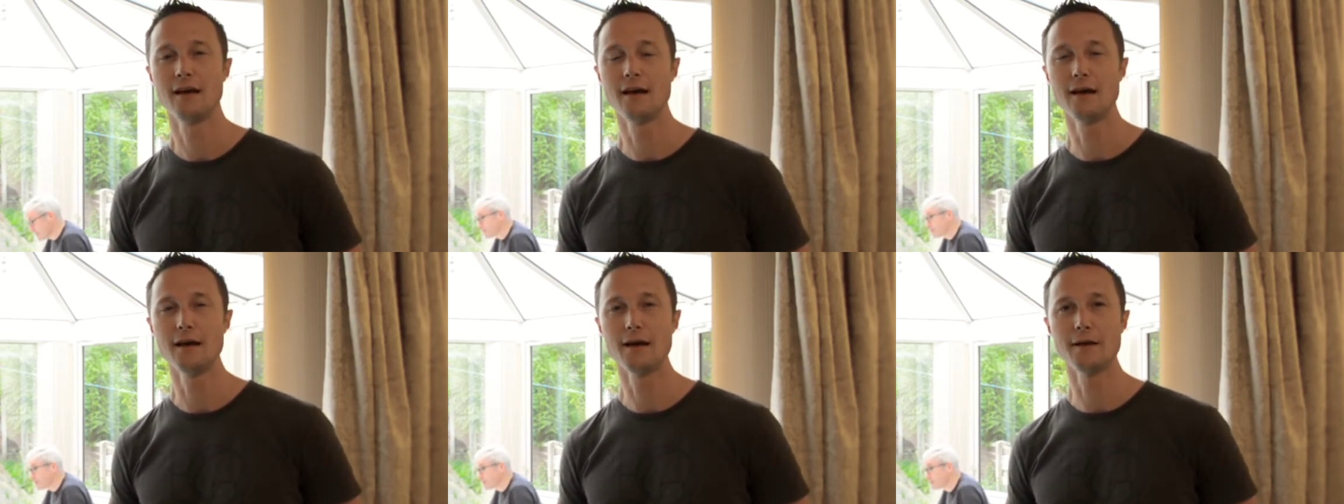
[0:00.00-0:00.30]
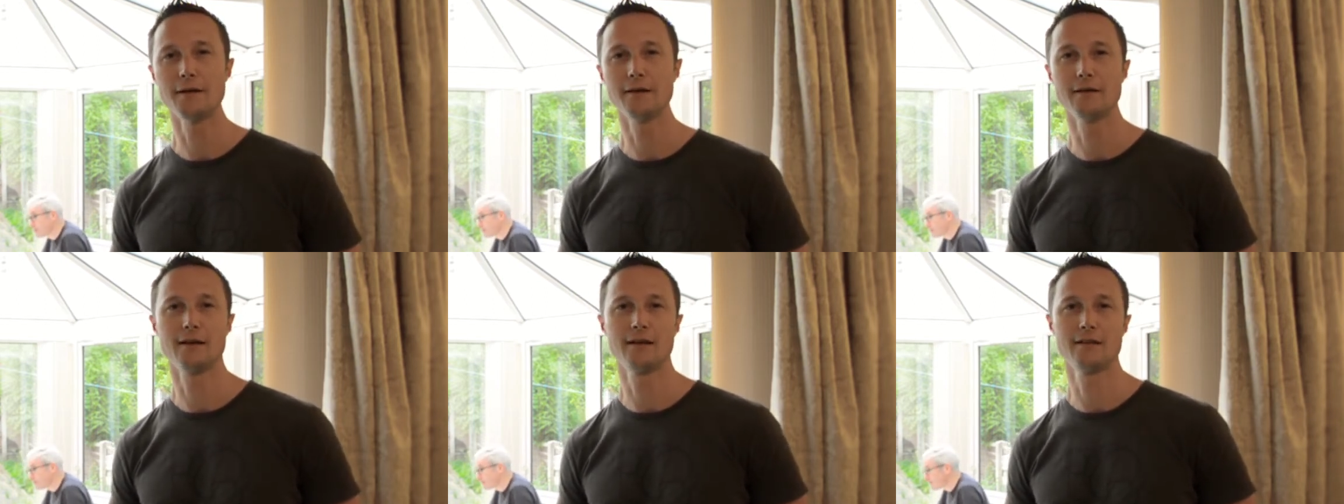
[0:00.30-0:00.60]

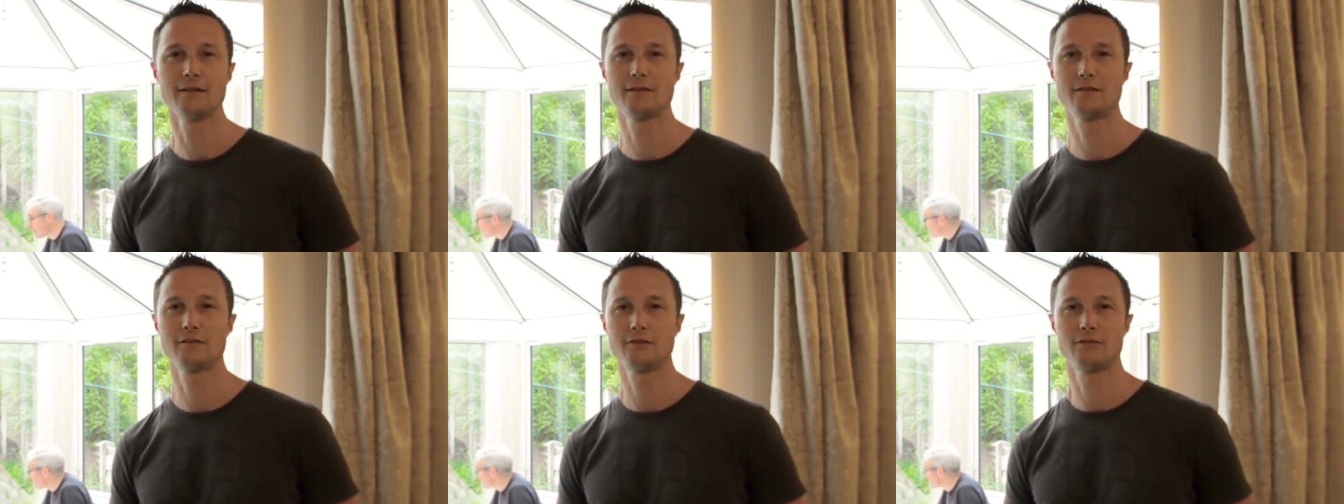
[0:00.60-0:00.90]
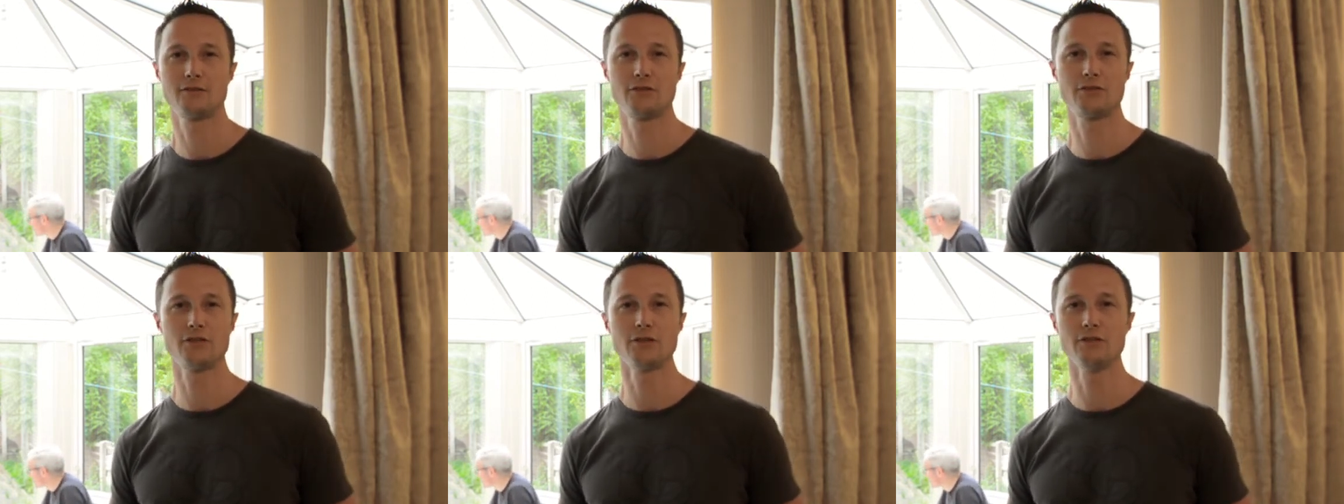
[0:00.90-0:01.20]
And as
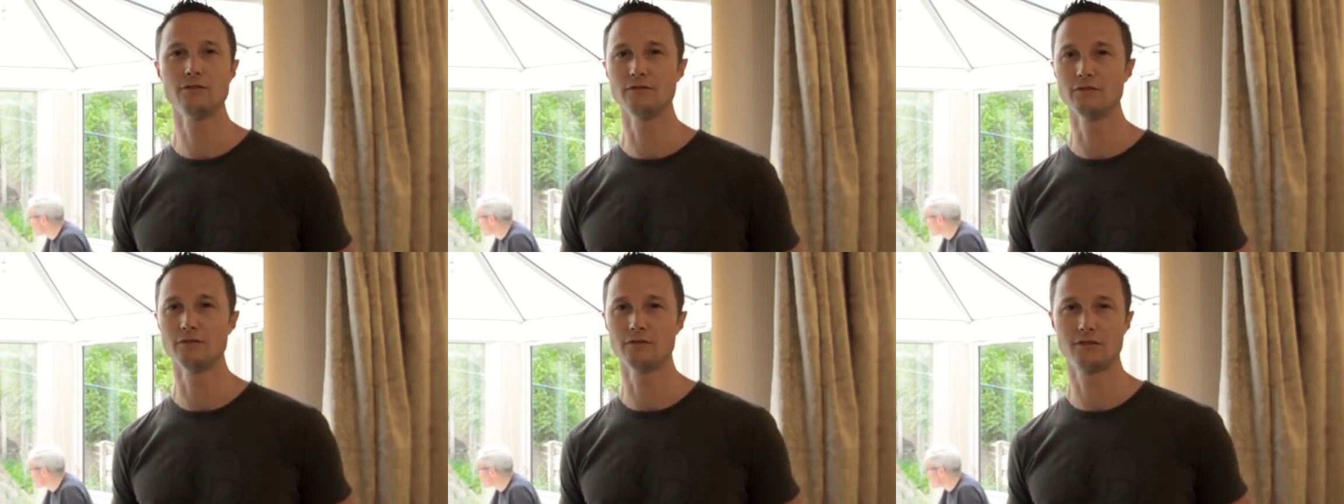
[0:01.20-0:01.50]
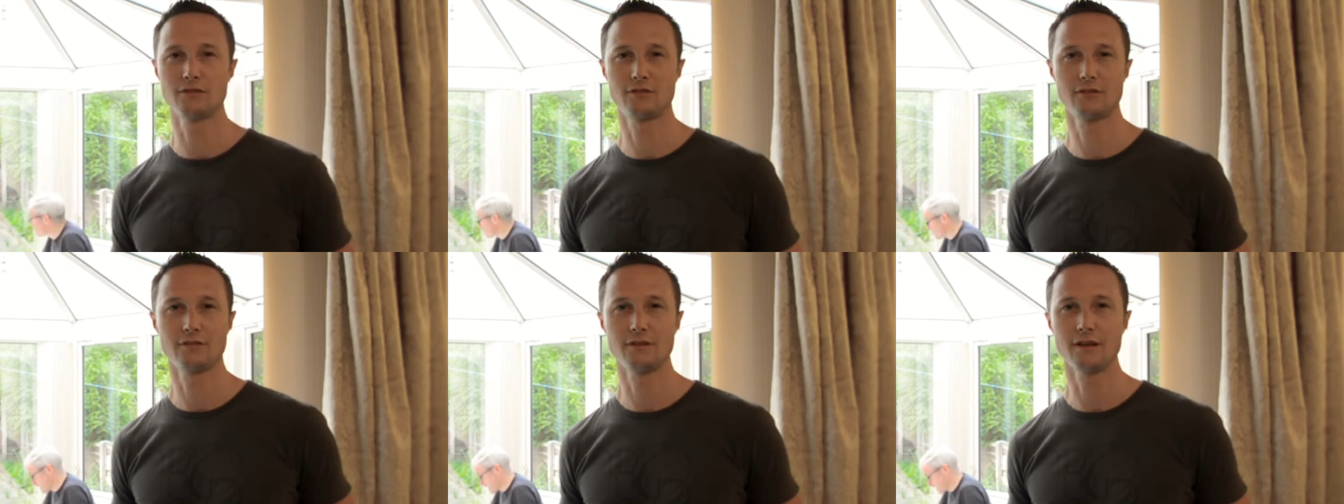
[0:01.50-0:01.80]

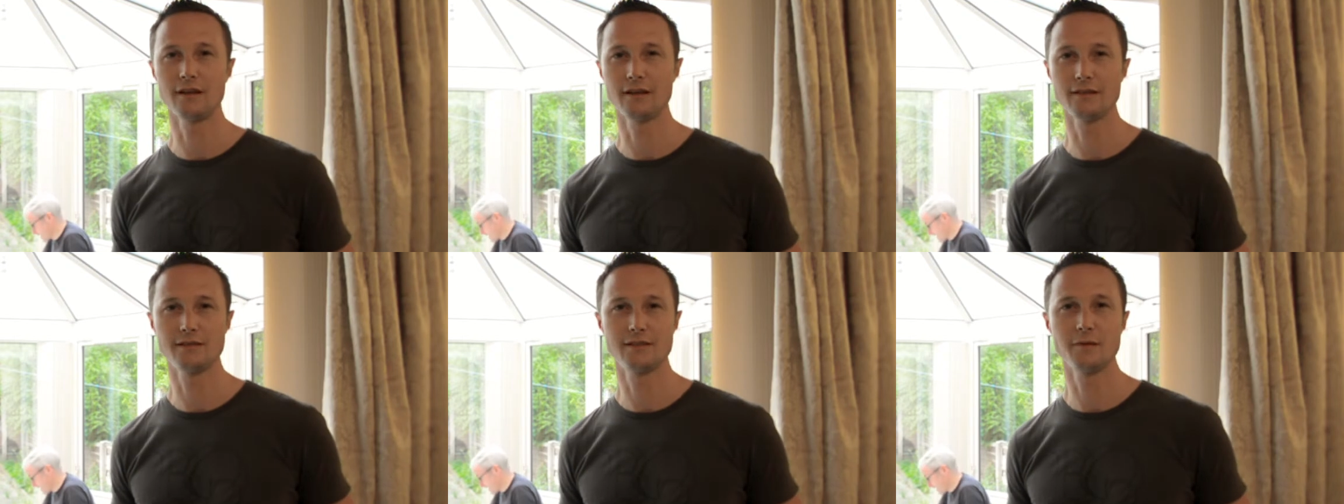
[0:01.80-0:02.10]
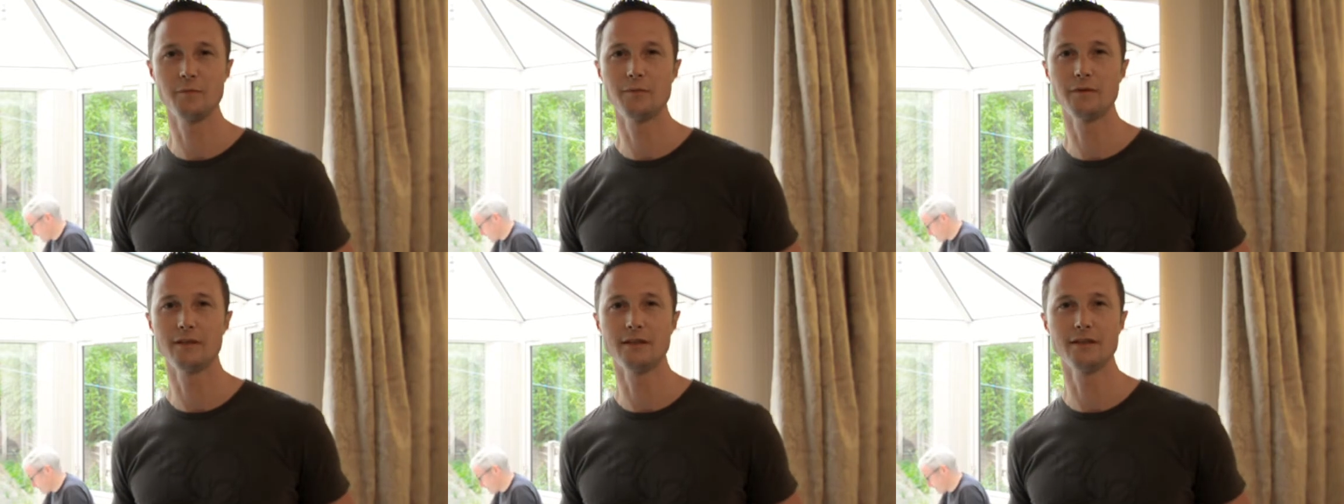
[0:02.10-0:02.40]
students
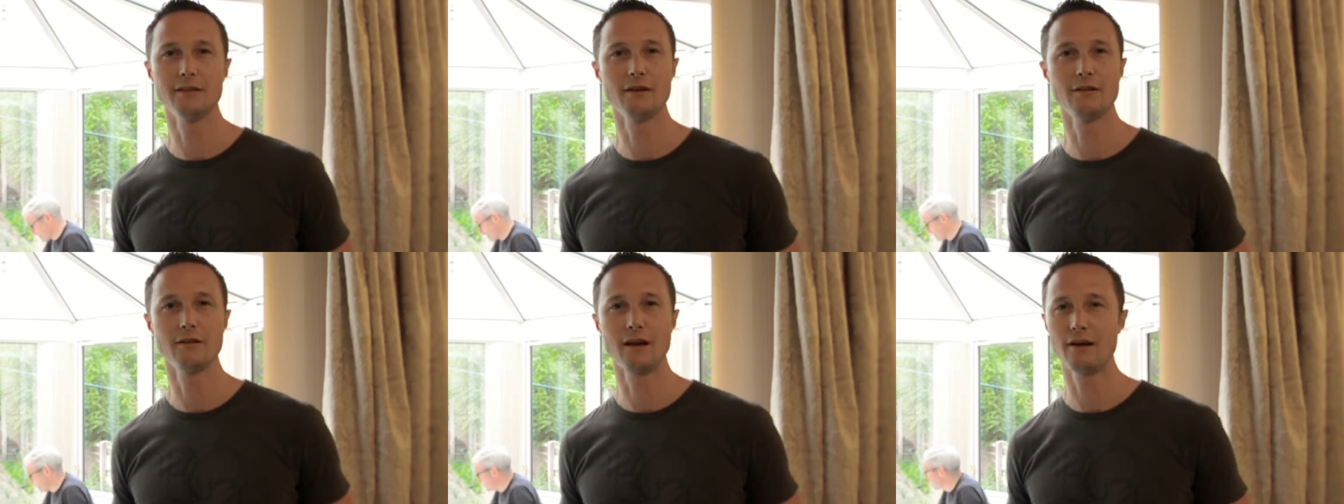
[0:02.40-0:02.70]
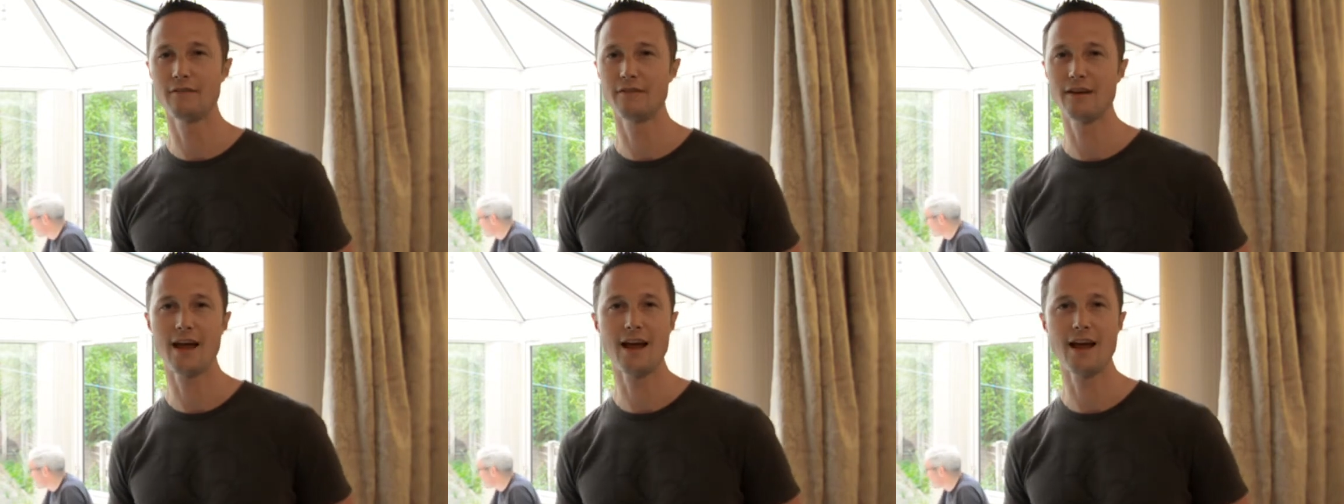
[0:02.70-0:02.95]
typically don't have